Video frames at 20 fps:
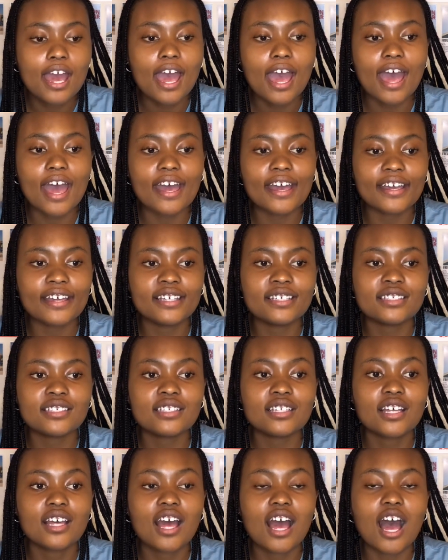And
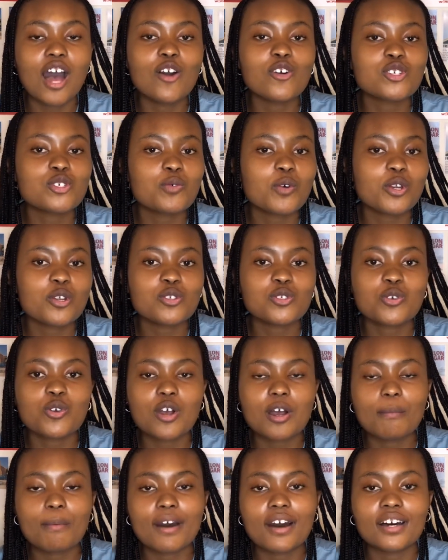I also want to talk
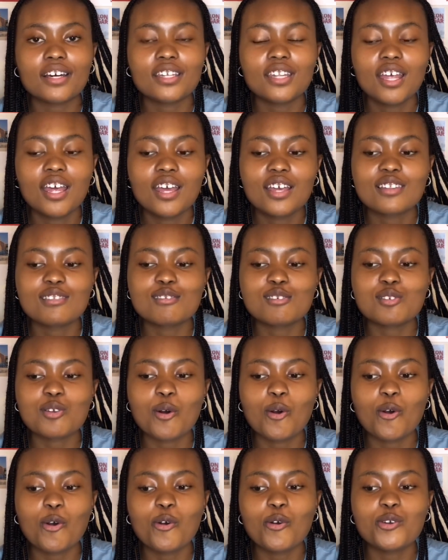about this
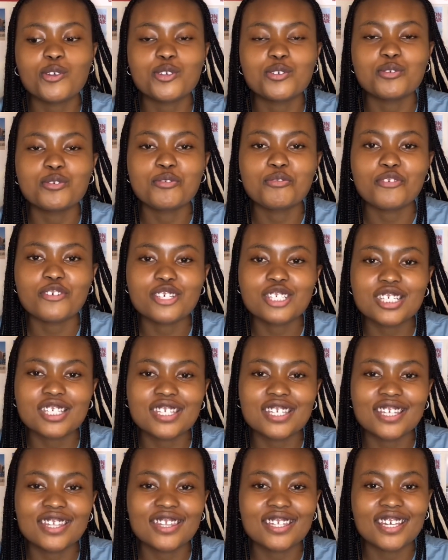whole
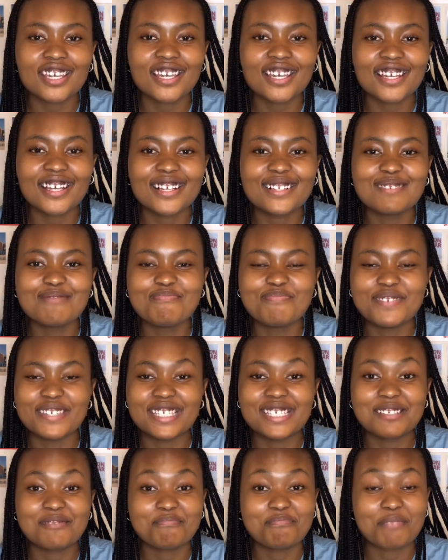university thing
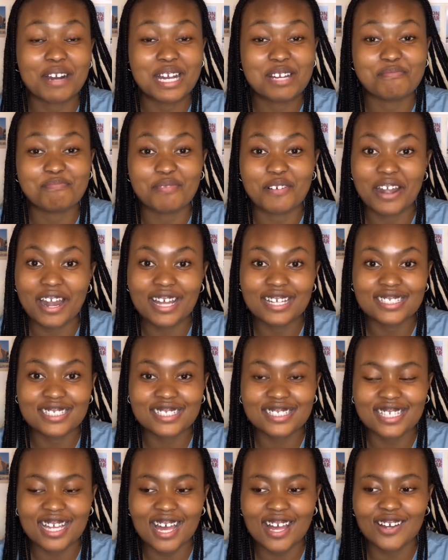being my brand
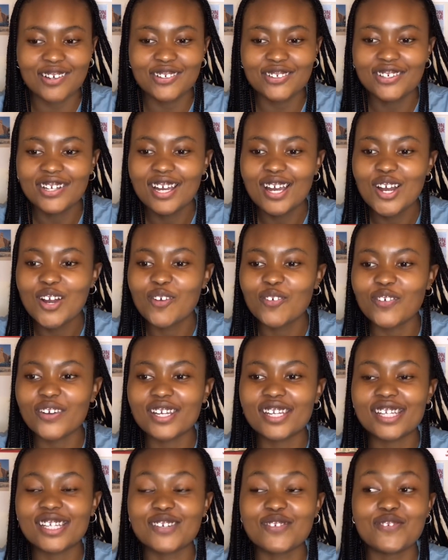now, when
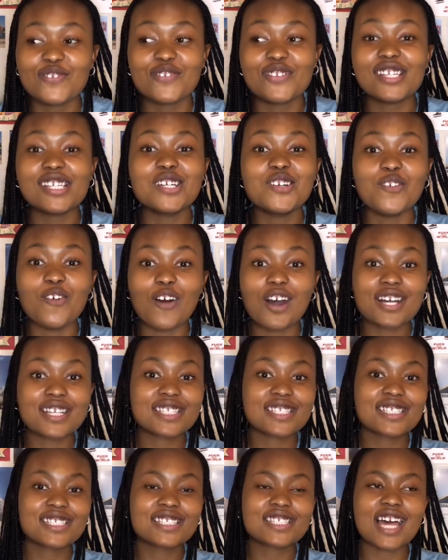it really
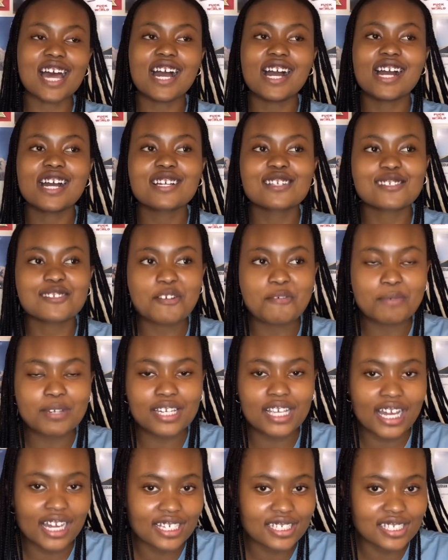wasn't. I had so many
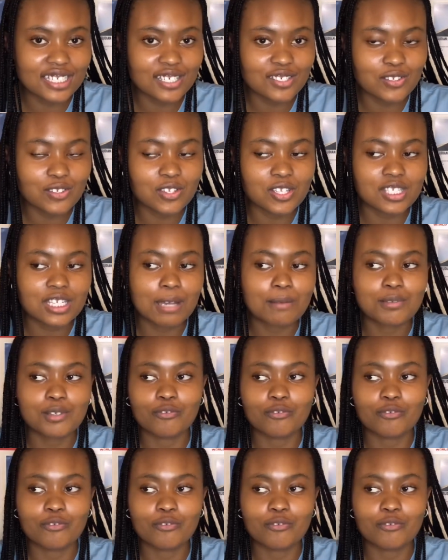ideas on the types of